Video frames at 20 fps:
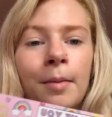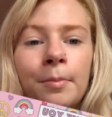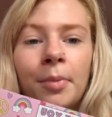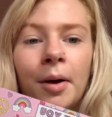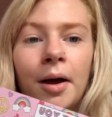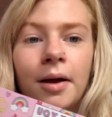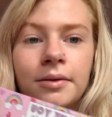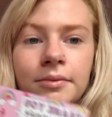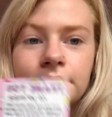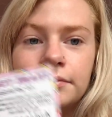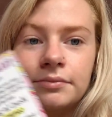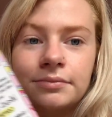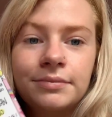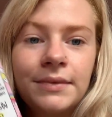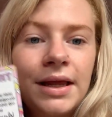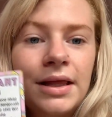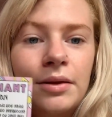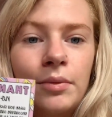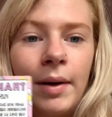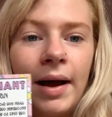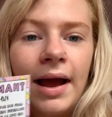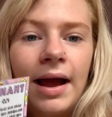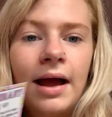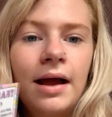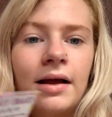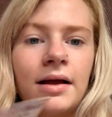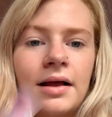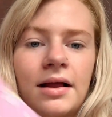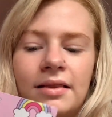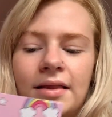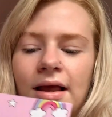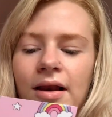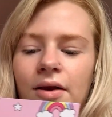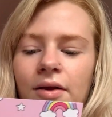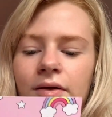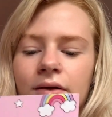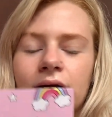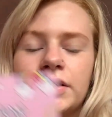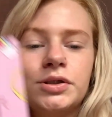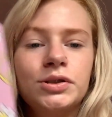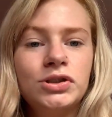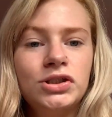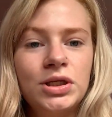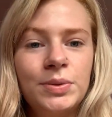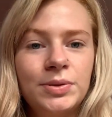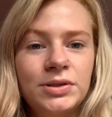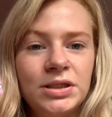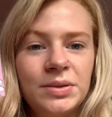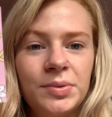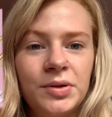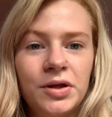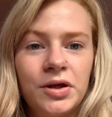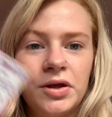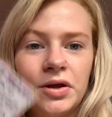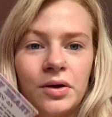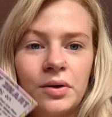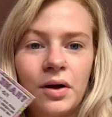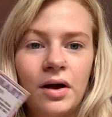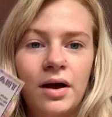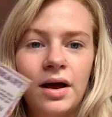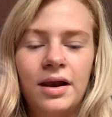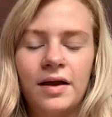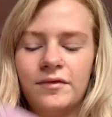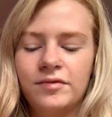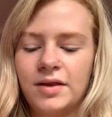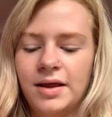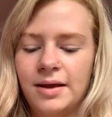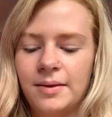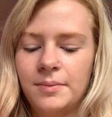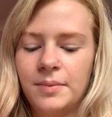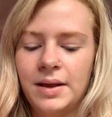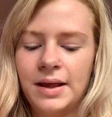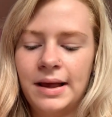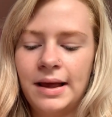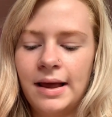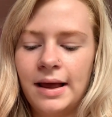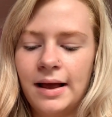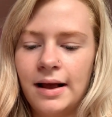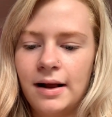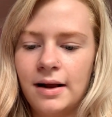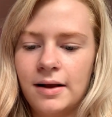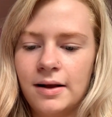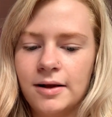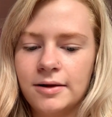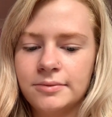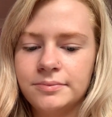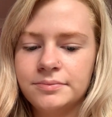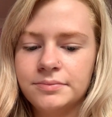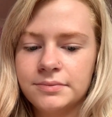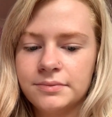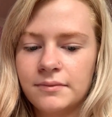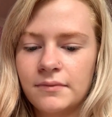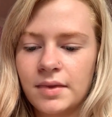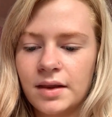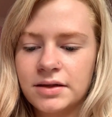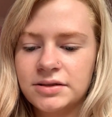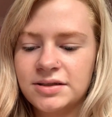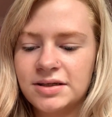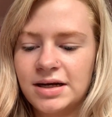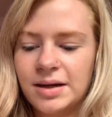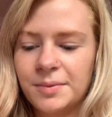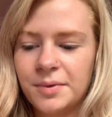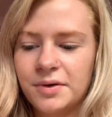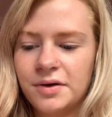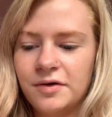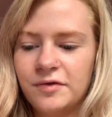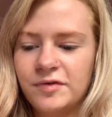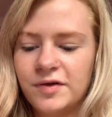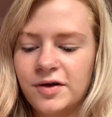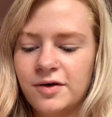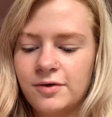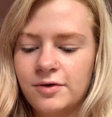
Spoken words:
but either way, they look super super cute. I love them. So now I'm gonna